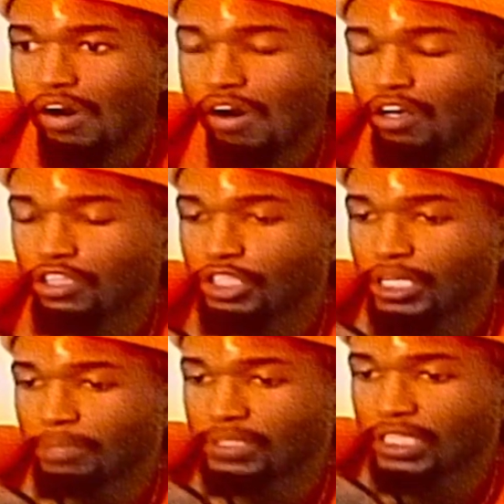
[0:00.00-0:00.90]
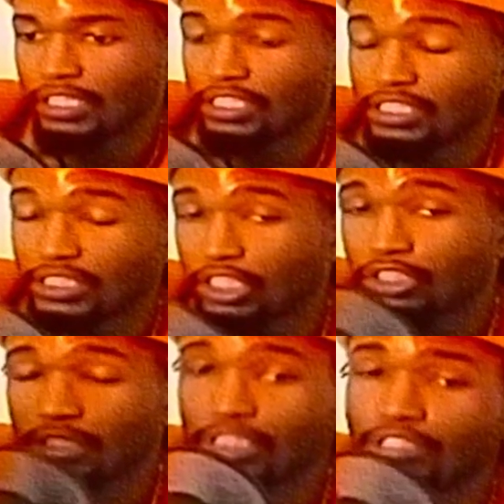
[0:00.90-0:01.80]
You know what I'm saying? This
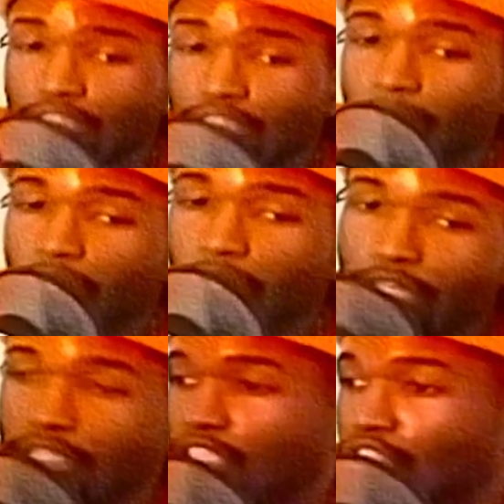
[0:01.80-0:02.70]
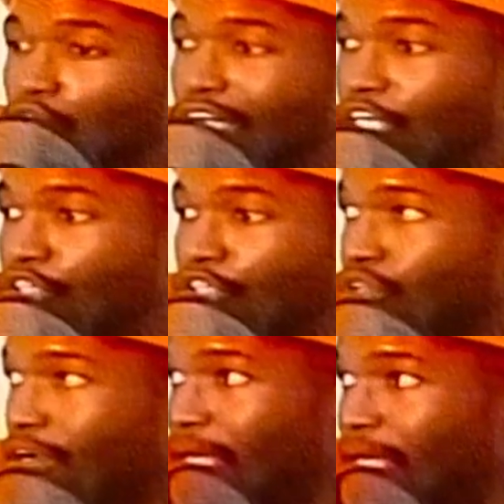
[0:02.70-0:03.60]
is some current that's going on. So I'm
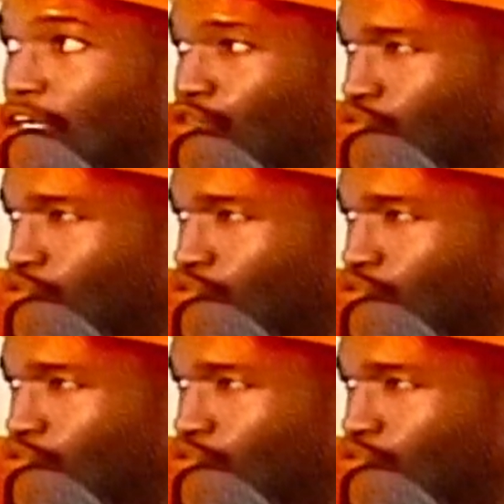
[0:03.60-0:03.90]
not going to,